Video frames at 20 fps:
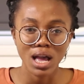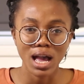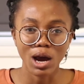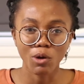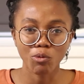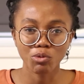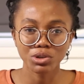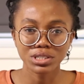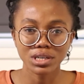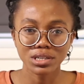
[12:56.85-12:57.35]

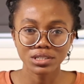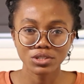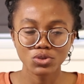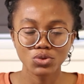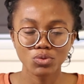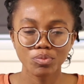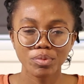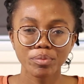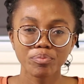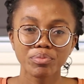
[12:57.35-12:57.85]
I wanted it
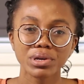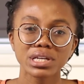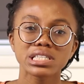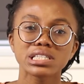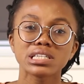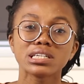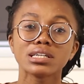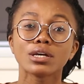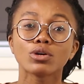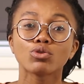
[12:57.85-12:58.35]
to be
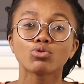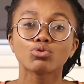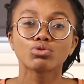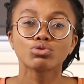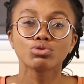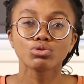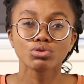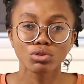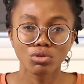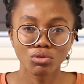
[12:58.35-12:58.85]
based in a
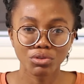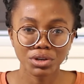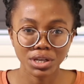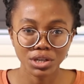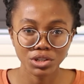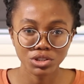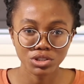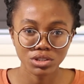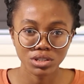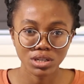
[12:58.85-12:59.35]
good
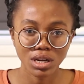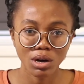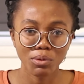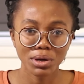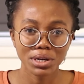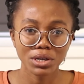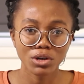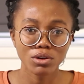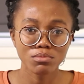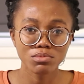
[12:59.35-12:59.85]
location. Now,
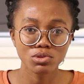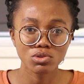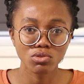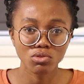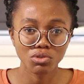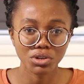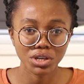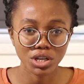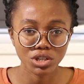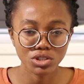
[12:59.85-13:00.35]
when it comes
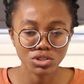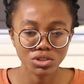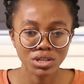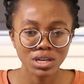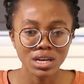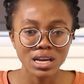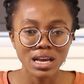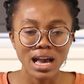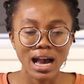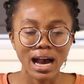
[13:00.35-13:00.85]
to location,
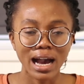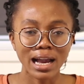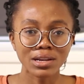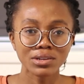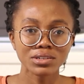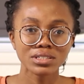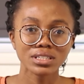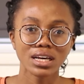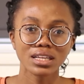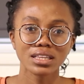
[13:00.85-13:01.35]
I
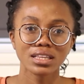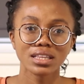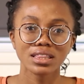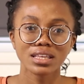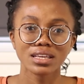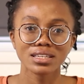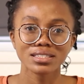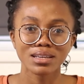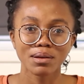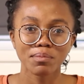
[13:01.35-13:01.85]
looked at the
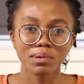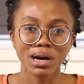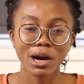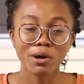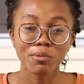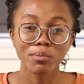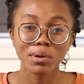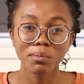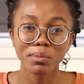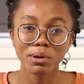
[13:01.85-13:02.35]
things about.
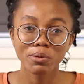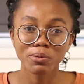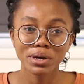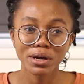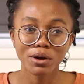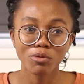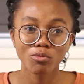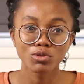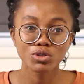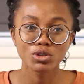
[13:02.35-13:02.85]
I remember
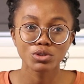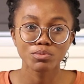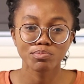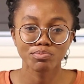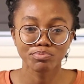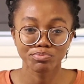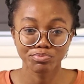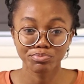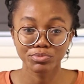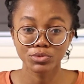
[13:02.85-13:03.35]
when I was
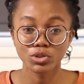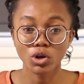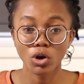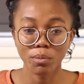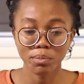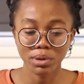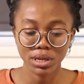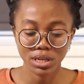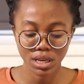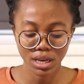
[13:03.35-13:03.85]

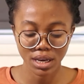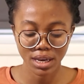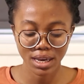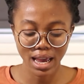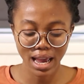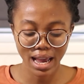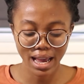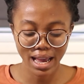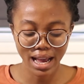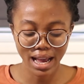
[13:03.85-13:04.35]
coming here, I